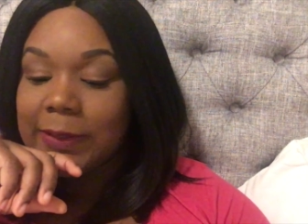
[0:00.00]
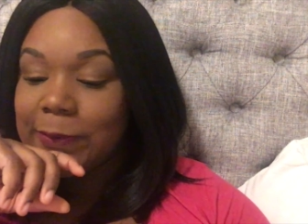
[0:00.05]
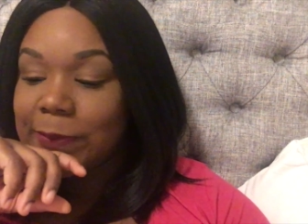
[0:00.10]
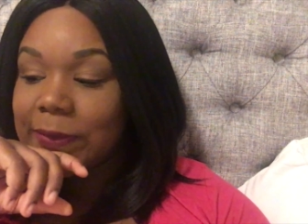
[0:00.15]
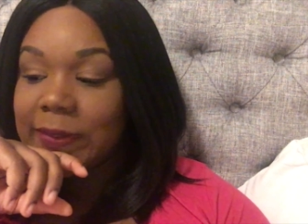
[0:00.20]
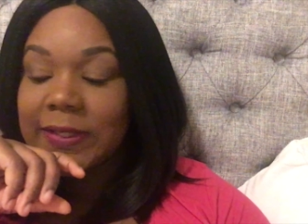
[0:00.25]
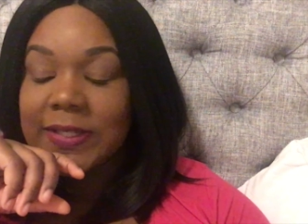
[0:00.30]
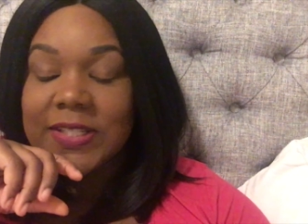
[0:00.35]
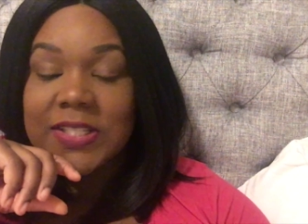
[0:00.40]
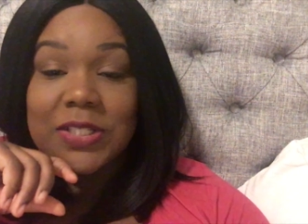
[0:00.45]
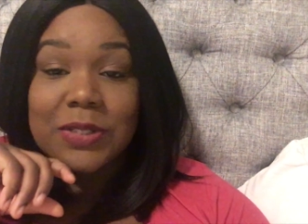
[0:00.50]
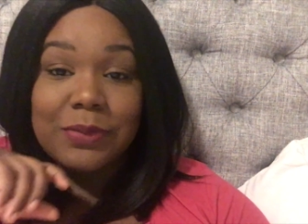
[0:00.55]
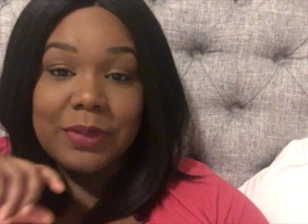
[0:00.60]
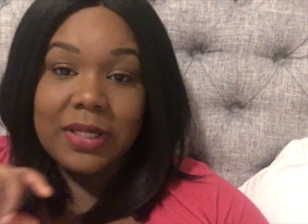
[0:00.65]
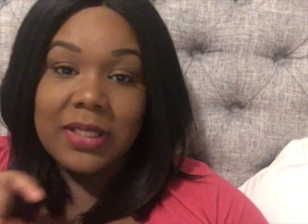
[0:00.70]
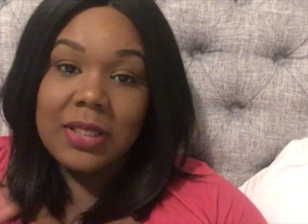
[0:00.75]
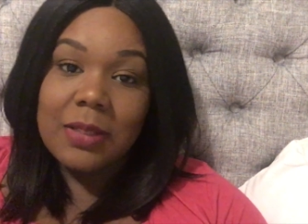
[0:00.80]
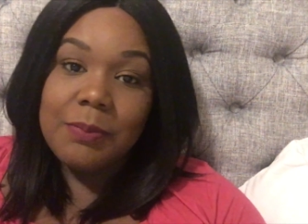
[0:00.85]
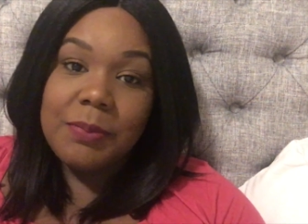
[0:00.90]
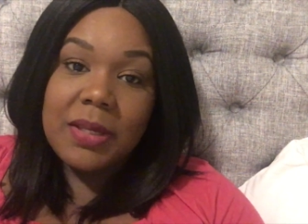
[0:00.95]
really
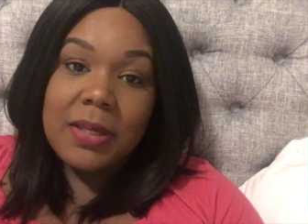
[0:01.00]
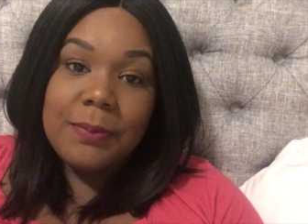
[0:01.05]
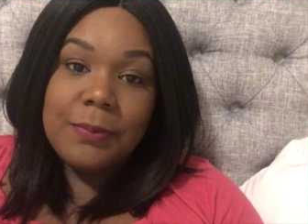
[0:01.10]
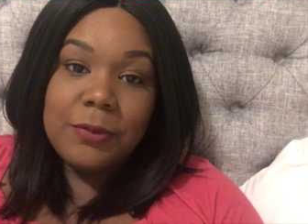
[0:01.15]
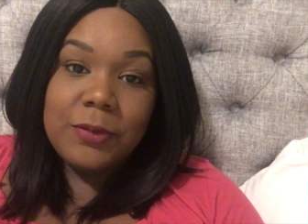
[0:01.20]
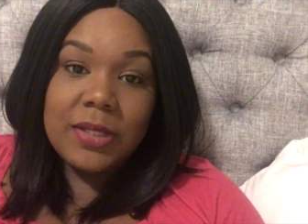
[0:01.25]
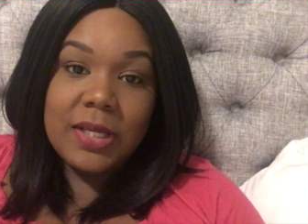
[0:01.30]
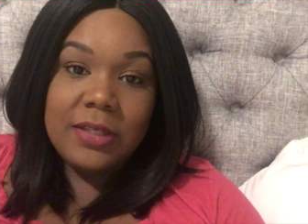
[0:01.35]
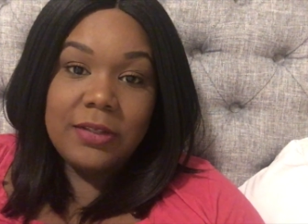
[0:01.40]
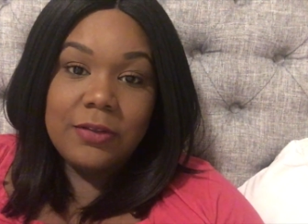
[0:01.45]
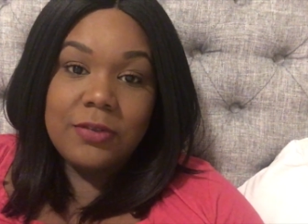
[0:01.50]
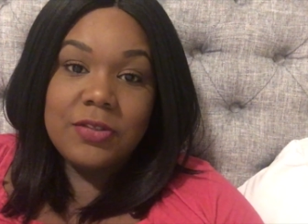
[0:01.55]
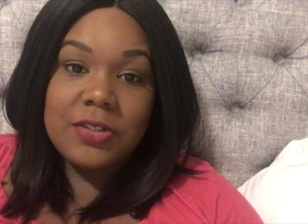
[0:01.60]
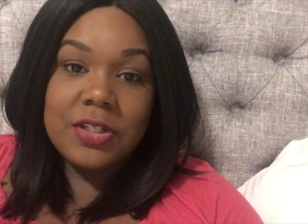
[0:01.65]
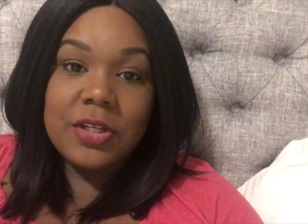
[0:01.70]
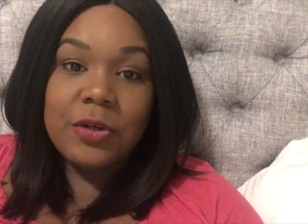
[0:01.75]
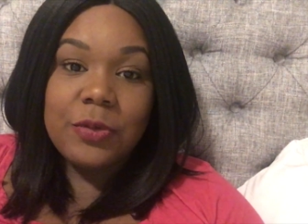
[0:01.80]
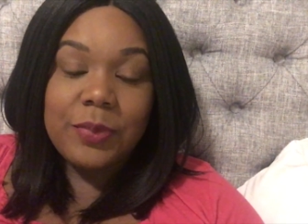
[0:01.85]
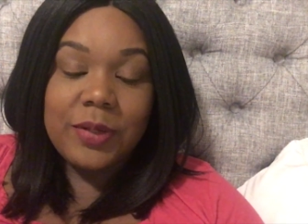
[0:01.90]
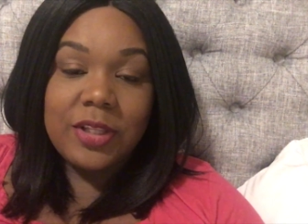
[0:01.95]
screen the people that you
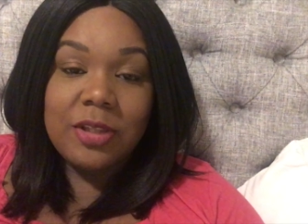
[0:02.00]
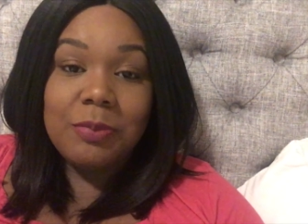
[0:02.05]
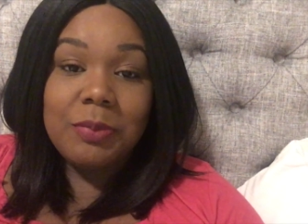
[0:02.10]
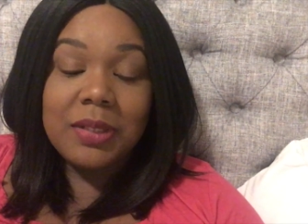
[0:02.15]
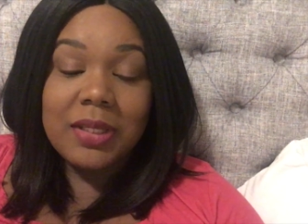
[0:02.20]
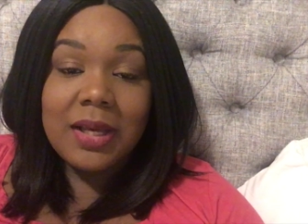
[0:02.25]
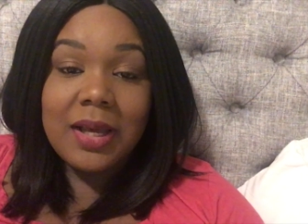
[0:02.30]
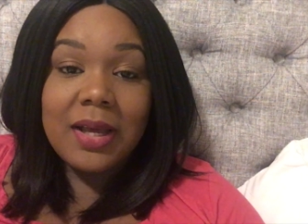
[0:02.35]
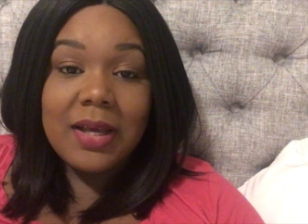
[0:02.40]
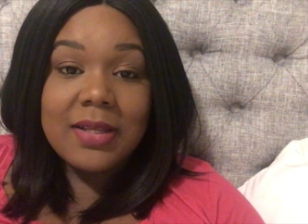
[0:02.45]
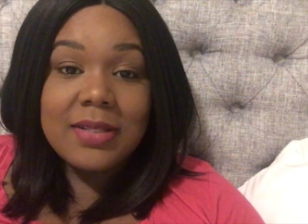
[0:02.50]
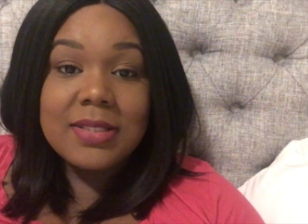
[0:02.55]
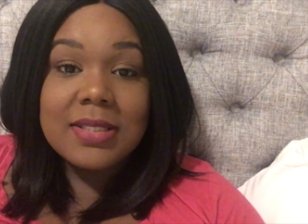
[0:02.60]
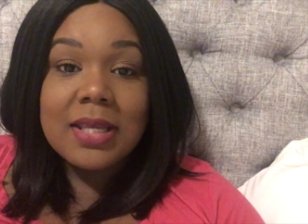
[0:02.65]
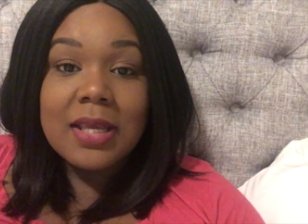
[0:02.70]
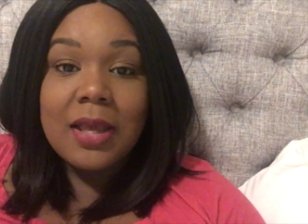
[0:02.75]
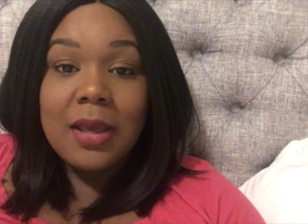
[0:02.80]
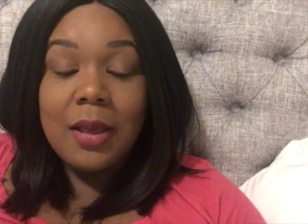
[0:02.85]
deal with, because